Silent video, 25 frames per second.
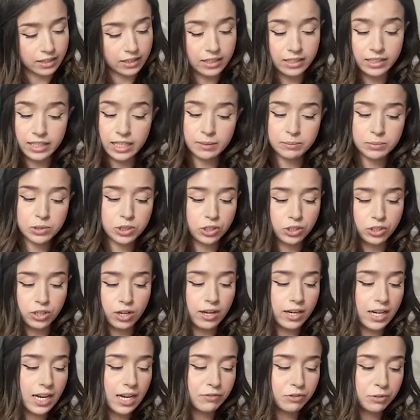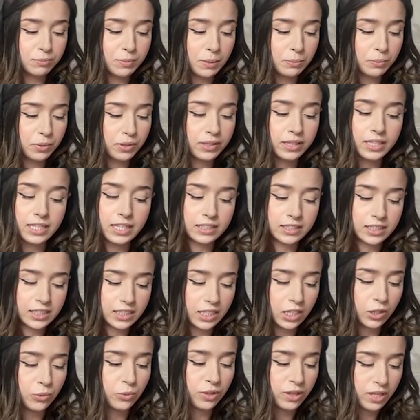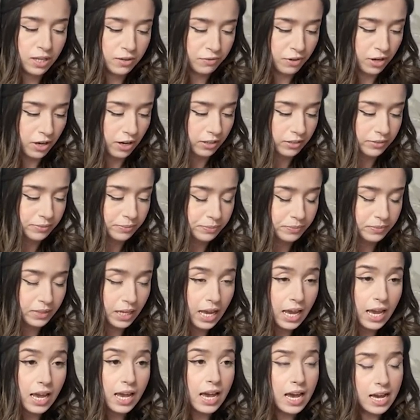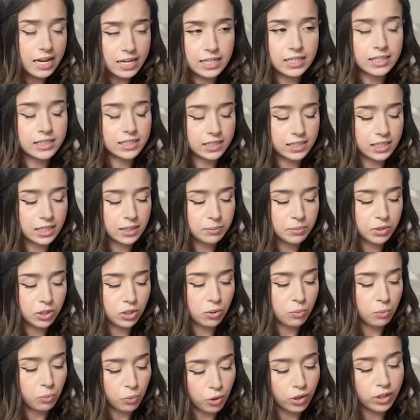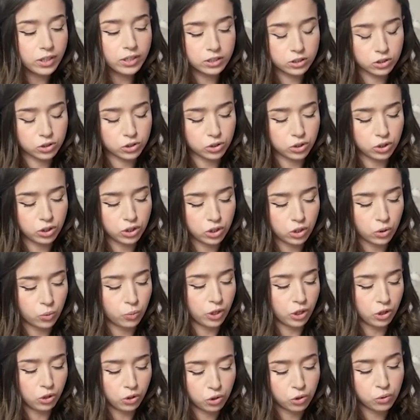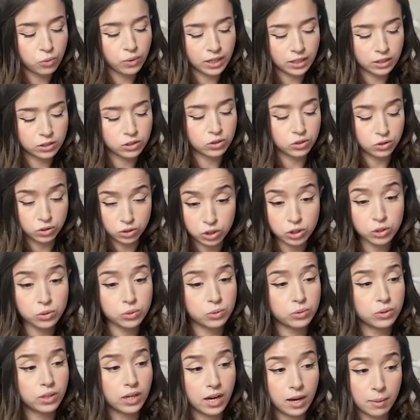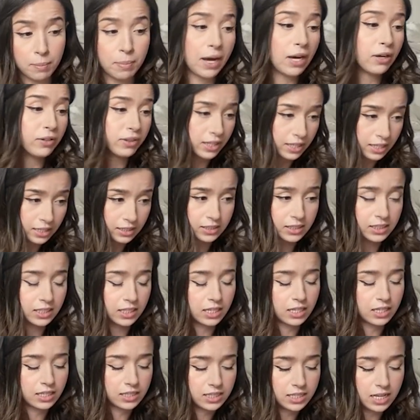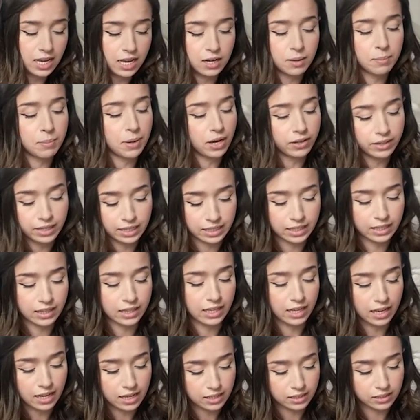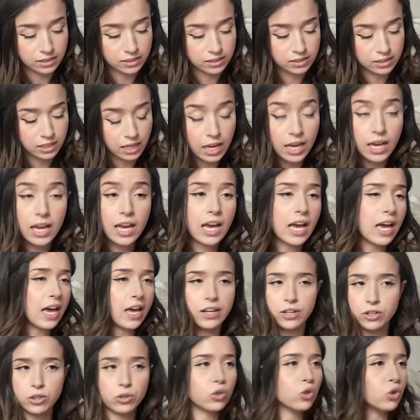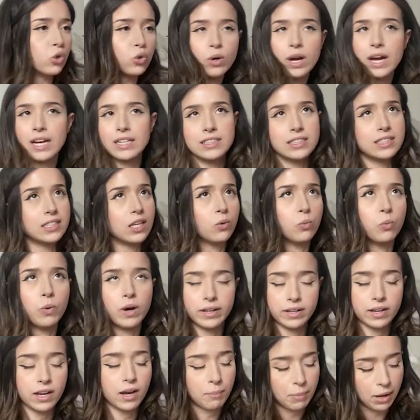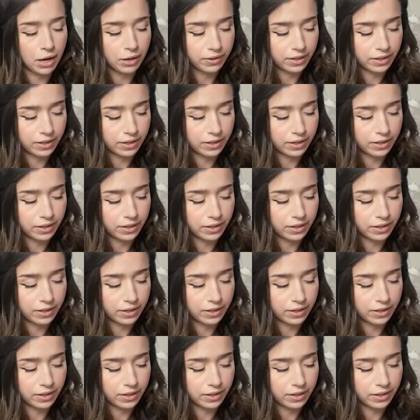claimed to not have remembered the incident with Yvonne, and he seemed more concerned with who else knew about the incident and about anything else, and who had said what about